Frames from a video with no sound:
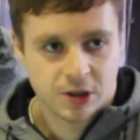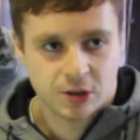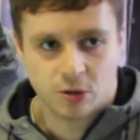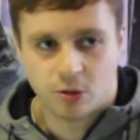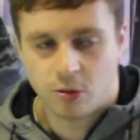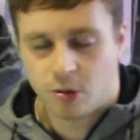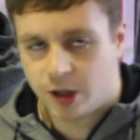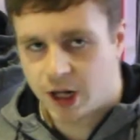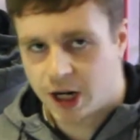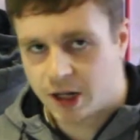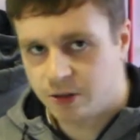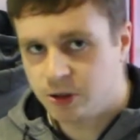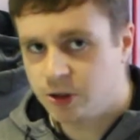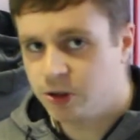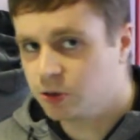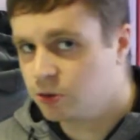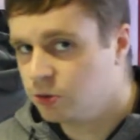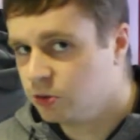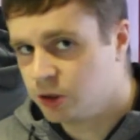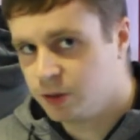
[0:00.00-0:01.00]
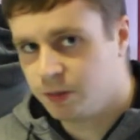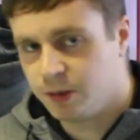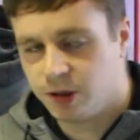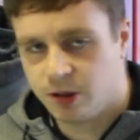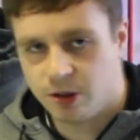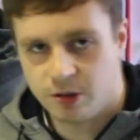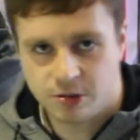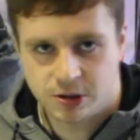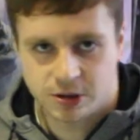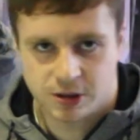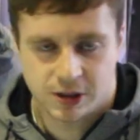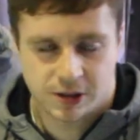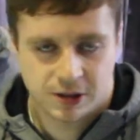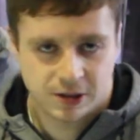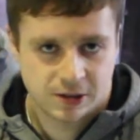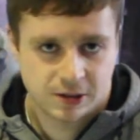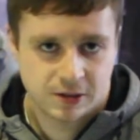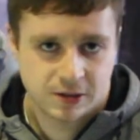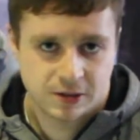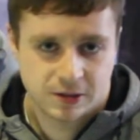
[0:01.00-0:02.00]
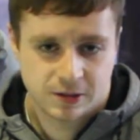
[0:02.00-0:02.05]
No one else is going to be using it.